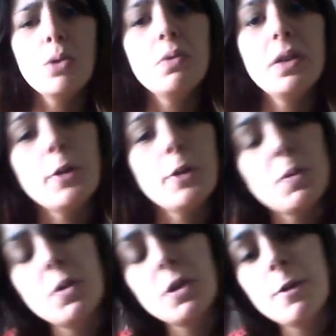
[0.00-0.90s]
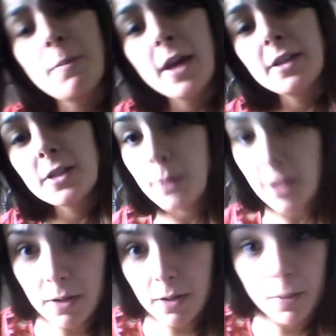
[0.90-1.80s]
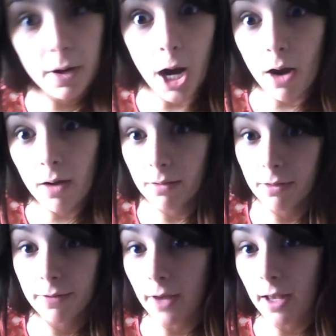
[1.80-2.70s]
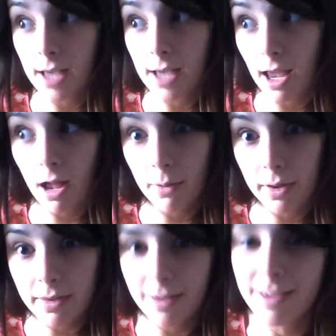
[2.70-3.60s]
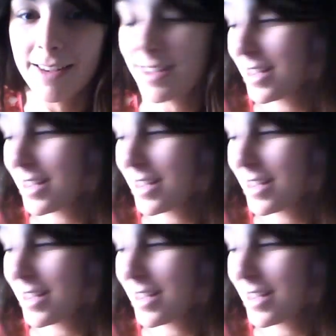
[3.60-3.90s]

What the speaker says: we really hope that we're a good match because we think we're fun to hang out with.